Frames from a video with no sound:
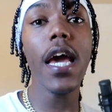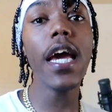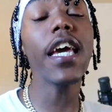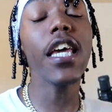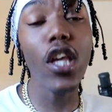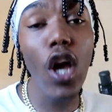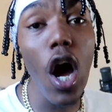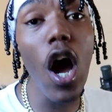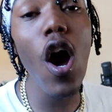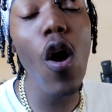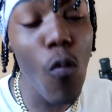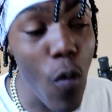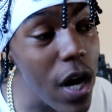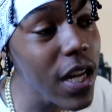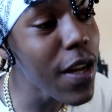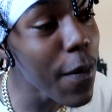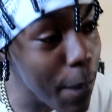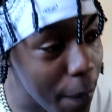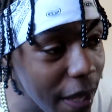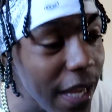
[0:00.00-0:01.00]
And y'all
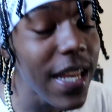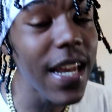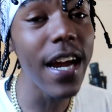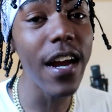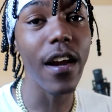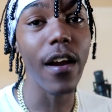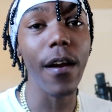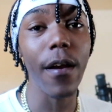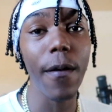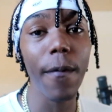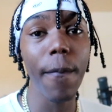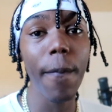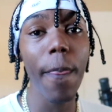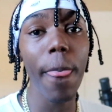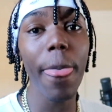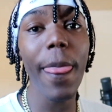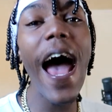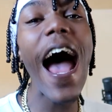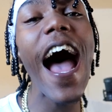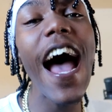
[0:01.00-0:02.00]
want to be there.
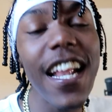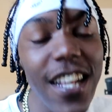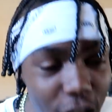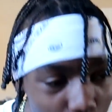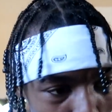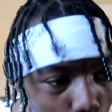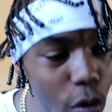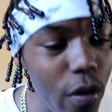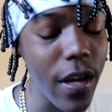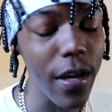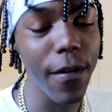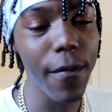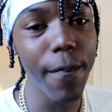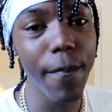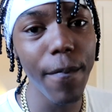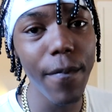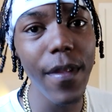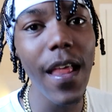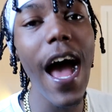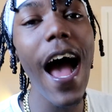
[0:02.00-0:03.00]
I know it.
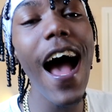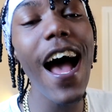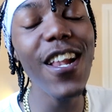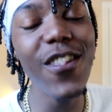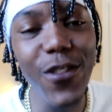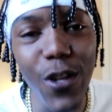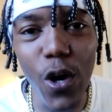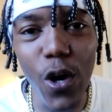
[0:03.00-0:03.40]
I